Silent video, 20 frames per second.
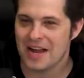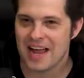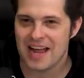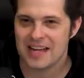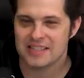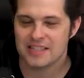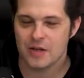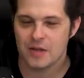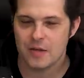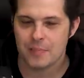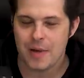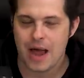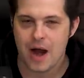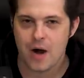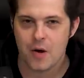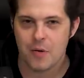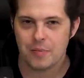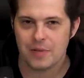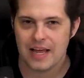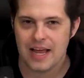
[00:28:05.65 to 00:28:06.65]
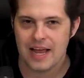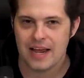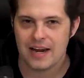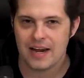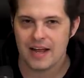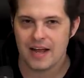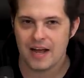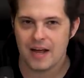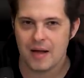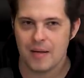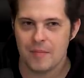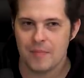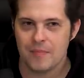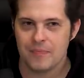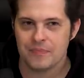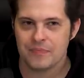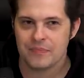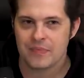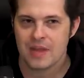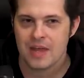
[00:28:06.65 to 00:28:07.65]
okay so the power plant
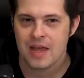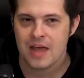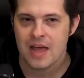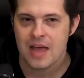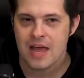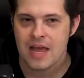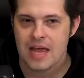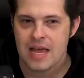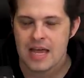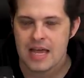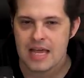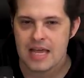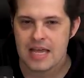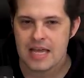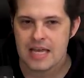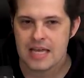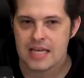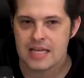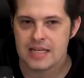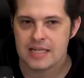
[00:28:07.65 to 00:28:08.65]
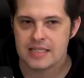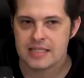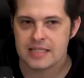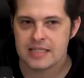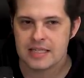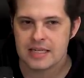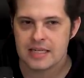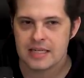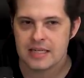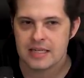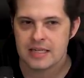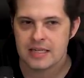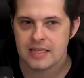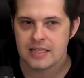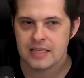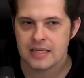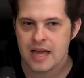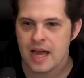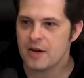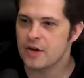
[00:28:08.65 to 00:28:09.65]
um is
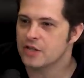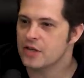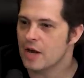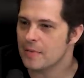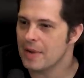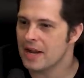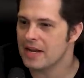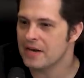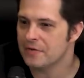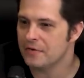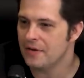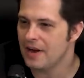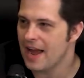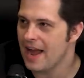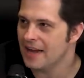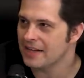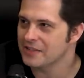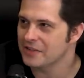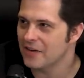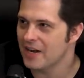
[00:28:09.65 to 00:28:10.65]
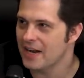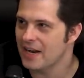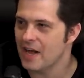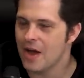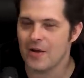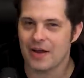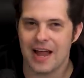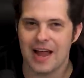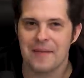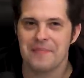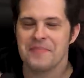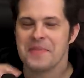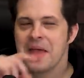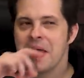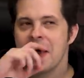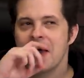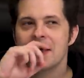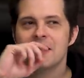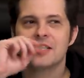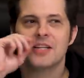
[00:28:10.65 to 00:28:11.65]
and you're talking about infernax right? yes I okay am.
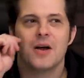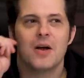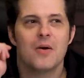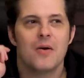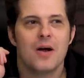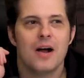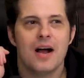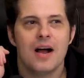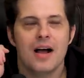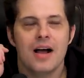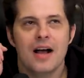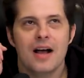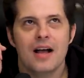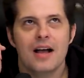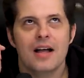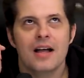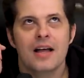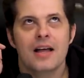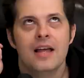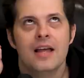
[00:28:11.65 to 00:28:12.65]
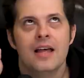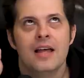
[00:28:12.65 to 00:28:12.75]
so uh